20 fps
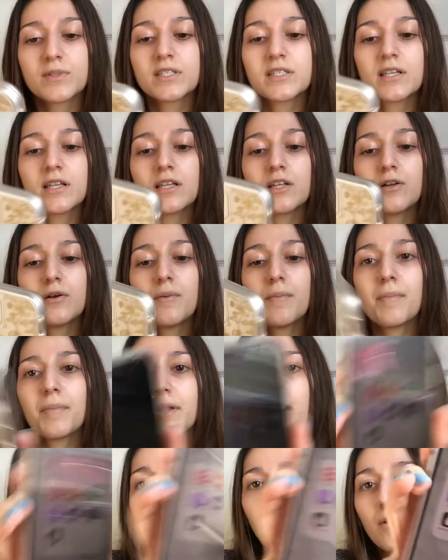the little
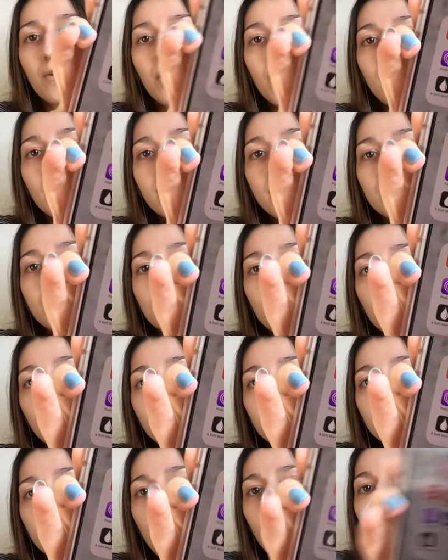black one. It's called A
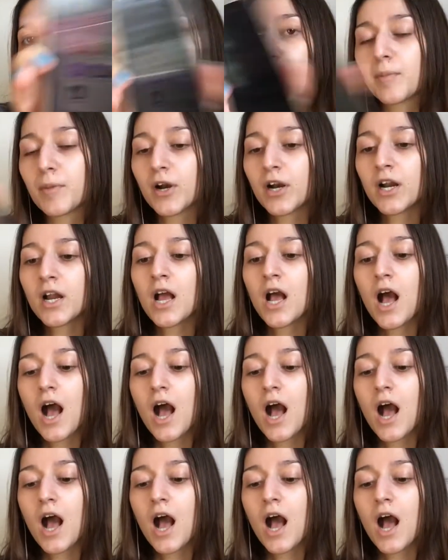Soft Murmur.